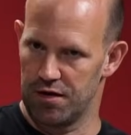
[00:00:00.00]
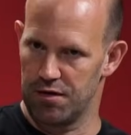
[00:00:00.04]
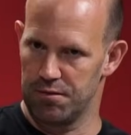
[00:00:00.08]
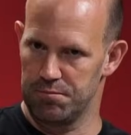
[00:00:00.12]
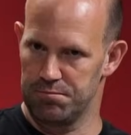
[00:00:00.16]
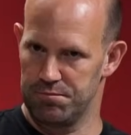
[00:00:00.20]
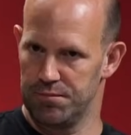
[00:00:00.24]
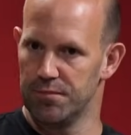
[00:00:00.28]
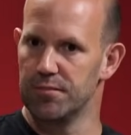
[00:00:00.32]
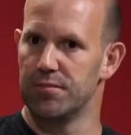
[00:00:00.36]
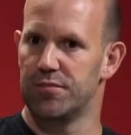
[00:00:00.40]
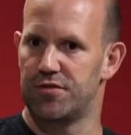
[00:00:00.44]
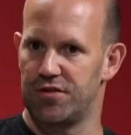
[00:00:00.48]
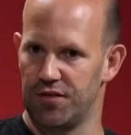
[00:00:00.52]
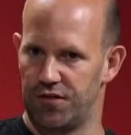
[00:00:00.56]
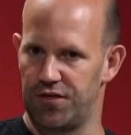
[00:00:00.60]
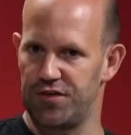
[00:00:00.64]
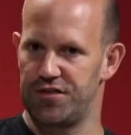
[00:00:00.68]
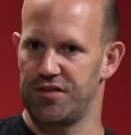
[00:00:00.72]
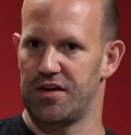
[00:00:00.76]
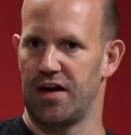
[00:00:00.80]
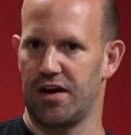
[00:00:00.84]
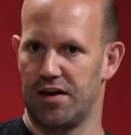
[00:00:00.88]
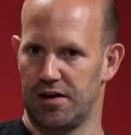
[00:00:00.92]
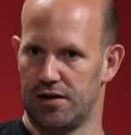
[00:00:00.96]
a
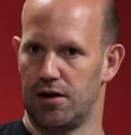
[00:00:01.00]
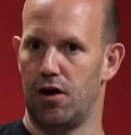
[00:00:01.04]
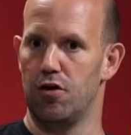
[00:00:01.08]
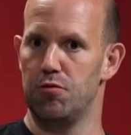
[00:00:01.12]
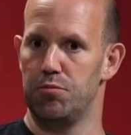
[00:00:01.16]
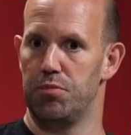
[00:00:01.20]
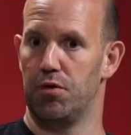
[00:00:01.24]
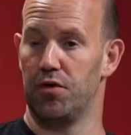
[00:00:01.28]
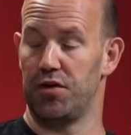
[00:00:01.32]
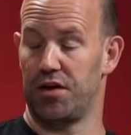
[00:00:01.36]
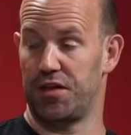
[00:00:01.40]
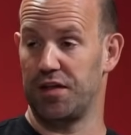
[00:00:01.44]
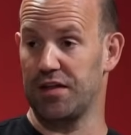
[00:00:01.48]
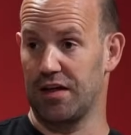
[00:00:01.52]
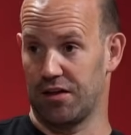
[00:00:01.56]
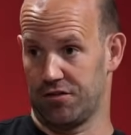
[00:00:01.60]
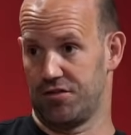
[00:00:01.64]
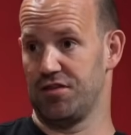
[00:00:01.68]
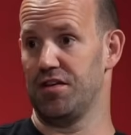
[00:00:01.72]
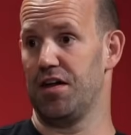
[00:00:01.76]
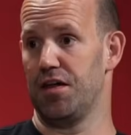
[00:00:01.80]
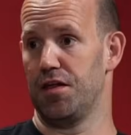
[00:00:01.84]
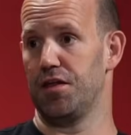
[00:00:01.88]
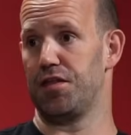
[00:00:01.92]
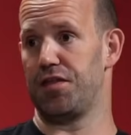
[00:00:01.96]
sophisticated load board. I think
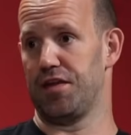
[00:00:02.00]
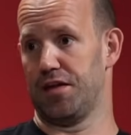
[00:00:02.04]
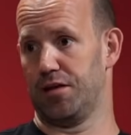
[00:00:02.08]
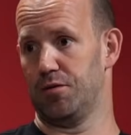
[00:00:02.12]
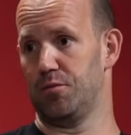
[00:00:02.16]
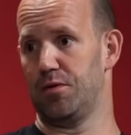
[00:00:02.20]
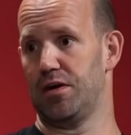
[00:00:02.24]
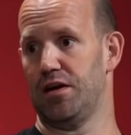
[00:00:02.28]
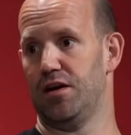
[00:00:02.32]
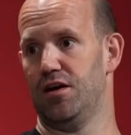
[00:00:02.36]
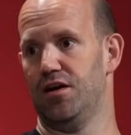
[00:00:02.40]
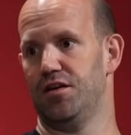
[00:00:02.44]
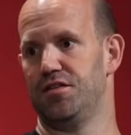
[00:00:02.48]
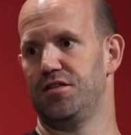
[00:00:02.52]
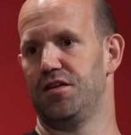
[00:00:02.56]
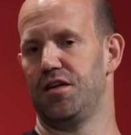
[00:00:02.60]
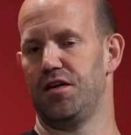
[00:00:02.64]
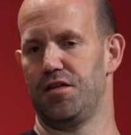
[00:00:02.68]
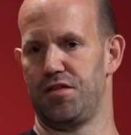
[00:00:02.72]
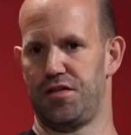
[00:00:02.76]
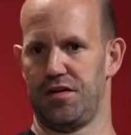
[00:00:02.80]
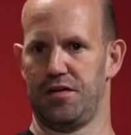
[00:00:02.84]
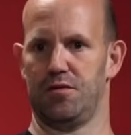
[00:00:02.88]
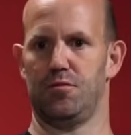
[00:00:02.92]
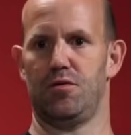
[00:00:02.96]
that's another thing that we learned,
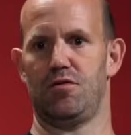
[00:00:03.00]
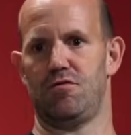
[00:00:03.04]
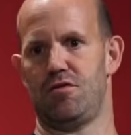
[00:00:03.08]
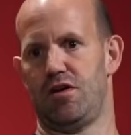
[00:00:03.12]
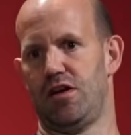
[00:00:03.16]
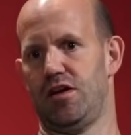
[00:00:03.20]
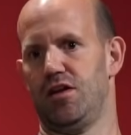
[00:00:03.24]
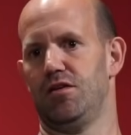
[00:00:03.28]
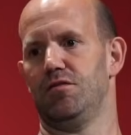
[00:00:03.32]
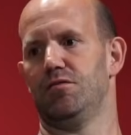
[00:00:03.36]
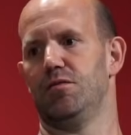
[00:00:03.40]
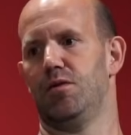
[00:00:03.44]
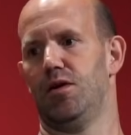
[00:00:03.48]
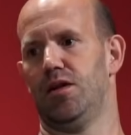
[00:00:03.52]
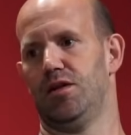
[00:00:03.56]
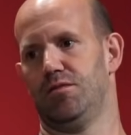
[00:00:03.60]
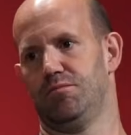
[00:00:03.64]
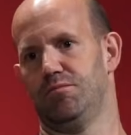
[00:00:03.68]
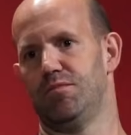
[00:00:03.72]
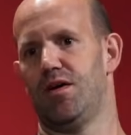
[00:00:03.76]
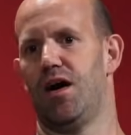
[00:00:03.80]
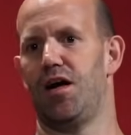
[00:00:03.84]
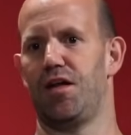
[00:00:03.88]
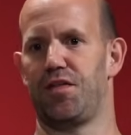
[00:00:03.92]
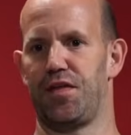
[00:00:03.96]
another thing that we really learned. Well,
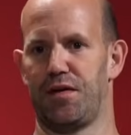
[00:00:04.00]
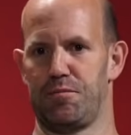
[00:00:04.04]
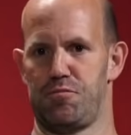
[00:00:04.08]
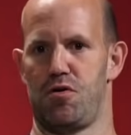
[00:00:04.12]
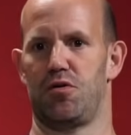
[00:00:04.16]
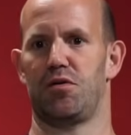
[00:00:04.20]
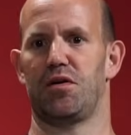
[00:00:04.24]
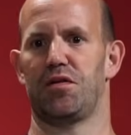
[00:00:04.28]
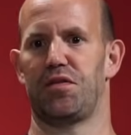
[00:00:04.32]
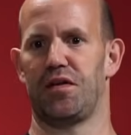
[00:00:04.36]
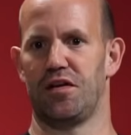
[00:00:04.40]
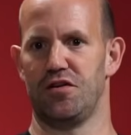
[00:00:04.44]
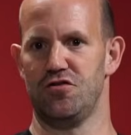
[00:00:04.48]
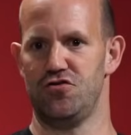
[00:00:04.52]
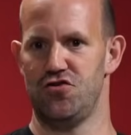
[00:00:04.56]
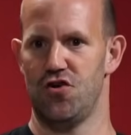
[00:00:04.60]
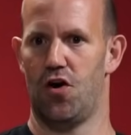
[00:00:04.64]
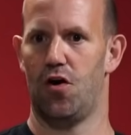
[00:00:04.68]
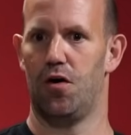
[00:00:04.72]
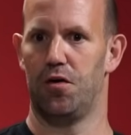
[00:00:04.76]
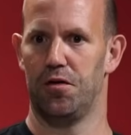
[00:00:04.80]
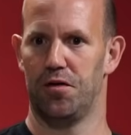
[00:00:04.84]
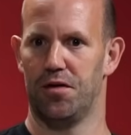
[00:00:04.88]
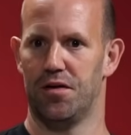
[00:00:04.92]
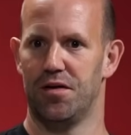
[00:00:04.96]
I think probably a thing
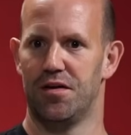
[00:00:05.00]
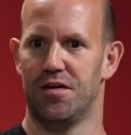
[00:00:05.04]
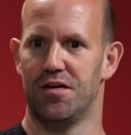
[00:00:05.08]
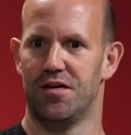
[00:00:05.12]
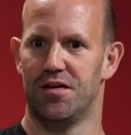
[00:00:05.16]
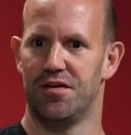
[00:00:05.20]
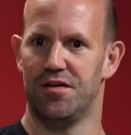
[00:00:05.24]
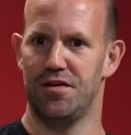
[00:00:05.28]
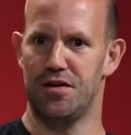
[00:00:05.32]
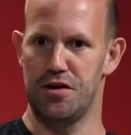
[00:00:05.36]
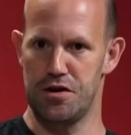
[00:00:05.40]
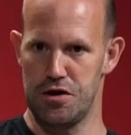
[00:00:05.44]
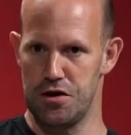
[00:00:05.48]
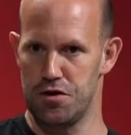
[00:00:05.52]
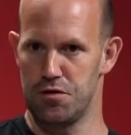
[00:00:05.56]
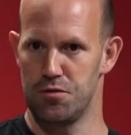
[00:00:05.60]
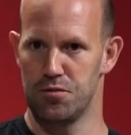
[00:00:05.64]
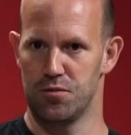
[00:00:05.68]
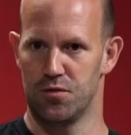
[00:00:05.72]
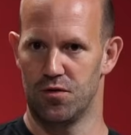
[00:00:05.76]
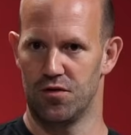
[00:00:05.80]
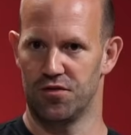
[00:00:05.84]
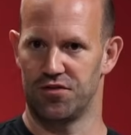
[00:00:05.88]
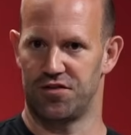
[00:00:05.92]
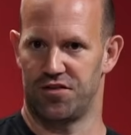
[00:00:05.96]
John
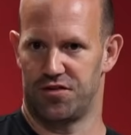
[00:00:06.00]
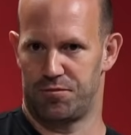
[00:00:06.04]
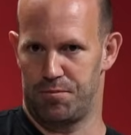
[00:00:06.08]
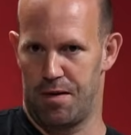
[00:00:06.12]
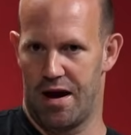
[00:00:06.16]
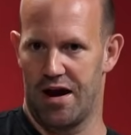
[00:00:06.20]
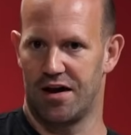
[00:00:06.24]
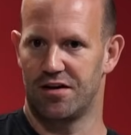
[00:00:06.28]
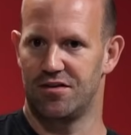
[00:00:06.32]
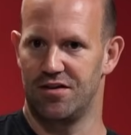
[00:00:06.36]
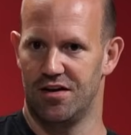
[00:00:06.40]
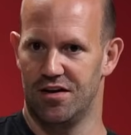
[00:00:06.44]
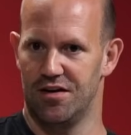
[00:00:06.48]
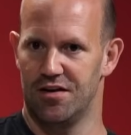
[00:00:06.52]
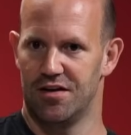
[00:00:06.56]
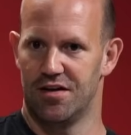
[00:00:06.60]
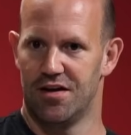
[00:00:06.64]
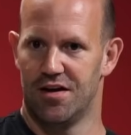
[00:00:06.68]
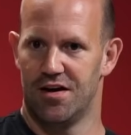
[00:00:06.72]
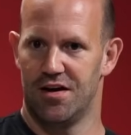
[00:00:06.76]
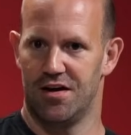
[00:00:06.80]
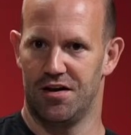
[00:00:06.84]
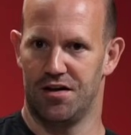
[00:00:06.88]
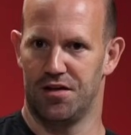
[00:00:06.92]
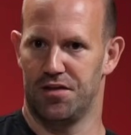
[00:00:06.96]
knew or suspected,
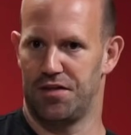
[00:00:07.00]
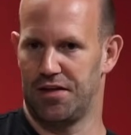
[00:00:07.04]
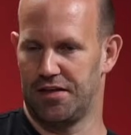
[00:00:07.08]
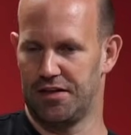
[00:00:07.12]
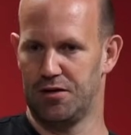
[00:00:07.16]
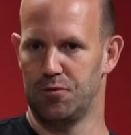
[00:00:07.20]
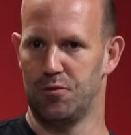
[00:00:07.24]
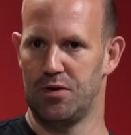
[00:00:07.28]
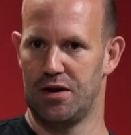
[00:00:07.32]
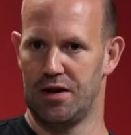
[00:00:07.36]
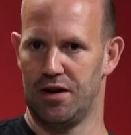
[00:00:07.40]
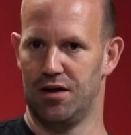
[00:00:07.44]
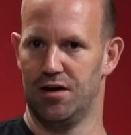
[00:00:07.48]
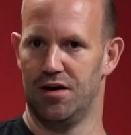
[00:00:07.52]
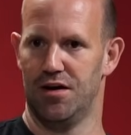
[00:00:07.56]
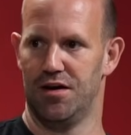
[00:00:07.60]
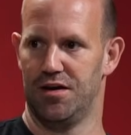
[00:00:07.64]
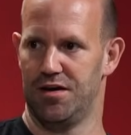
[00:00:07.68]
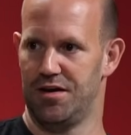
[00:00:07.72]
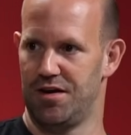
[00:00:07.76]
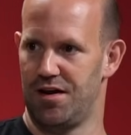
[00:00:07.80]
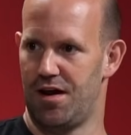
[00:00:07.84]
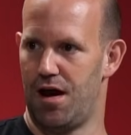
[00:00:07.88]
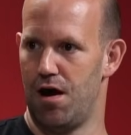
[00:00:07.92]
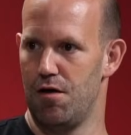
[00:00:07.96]
another thing that we learned
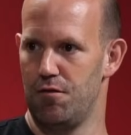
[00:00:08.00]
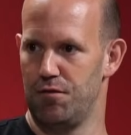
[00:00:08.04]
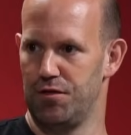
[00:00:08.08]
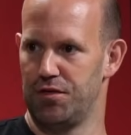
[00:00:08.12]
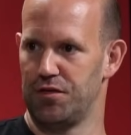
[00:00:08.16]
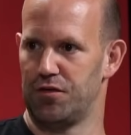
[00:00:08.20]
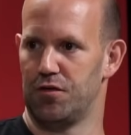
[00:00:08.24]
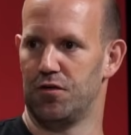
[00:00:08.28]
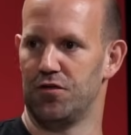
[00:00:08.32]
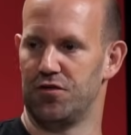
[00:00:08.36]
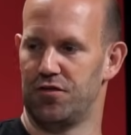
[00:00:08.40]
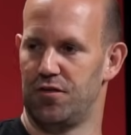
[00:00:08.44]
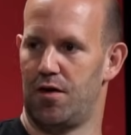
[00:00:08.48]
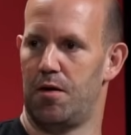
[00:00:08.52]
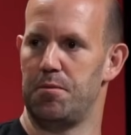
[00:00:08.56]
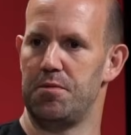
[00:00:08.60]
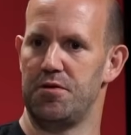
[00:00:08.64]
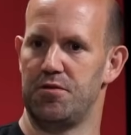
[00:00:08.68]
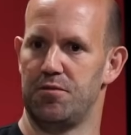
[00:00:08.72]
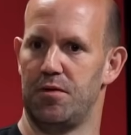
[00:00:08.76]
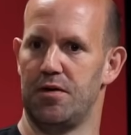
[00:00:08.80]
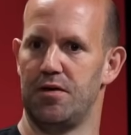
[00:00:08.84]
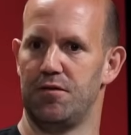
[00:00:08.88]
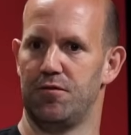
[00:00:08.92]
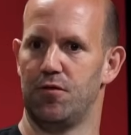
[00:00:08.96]
over the course of
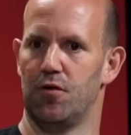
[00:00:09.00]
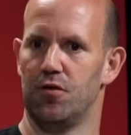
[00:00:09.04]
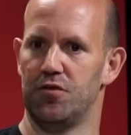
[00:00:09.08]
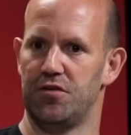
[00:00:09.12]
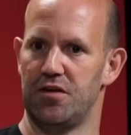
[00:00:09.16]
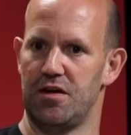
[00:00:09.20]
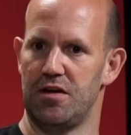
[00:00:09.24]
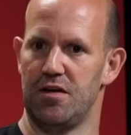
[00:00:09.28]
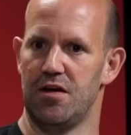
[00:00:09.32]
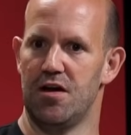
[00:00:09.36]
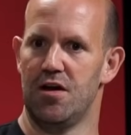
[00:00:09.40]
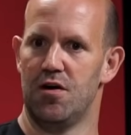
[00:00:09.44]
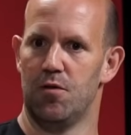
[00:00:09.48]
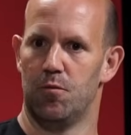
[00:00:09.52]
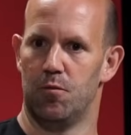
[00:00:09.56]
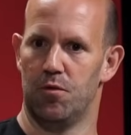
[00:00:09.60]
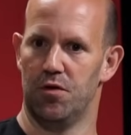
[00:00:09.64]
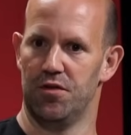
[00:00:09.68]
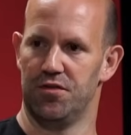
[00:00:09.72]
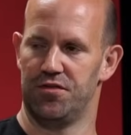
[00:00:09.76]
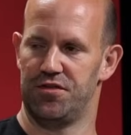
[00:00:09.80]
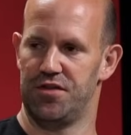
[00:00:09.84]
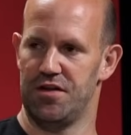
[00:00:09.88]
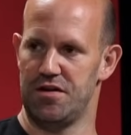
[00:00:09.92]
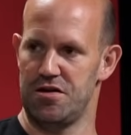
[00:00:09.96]
RP 2040
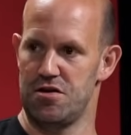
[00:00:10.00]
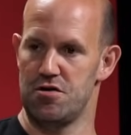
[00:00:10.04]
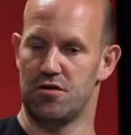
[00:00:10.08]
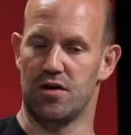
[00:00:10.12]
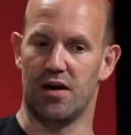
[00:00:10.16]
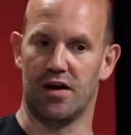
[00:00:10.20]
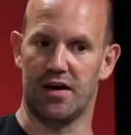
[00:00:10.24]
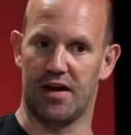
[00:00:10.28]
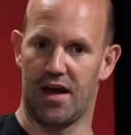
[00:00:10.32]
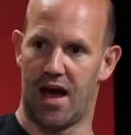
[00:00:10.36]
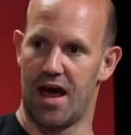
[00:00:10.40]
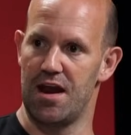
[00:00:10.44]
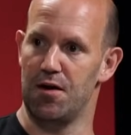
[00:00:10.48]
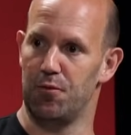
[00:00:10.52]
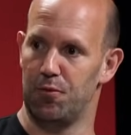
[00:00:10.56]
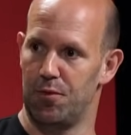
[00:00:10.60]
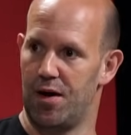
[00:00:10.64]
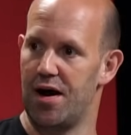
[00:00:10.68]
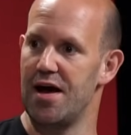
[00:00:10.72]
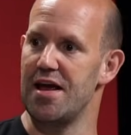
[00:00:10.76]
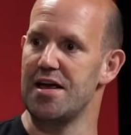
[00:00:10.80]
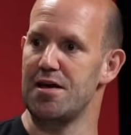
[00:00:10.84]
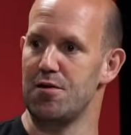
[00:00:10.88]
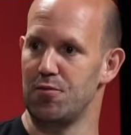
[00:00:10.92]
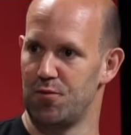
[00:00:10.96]
was that you can get
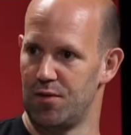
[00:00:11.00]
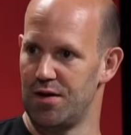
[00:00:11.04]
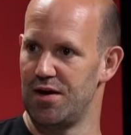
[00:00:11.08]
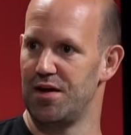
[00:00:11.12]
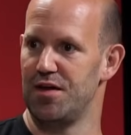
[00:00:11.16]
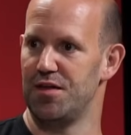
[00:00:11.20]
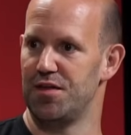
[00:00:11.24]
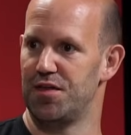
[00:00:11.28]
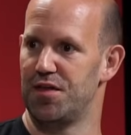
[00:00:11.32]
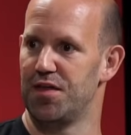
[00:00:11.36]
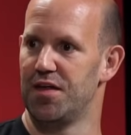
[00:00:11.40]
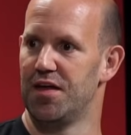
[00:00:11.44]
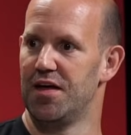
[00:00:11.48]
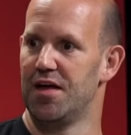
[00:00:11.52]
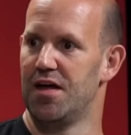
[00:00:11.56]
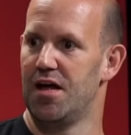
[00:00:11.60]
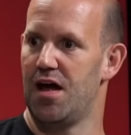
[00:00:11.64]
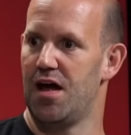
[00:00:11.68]
away with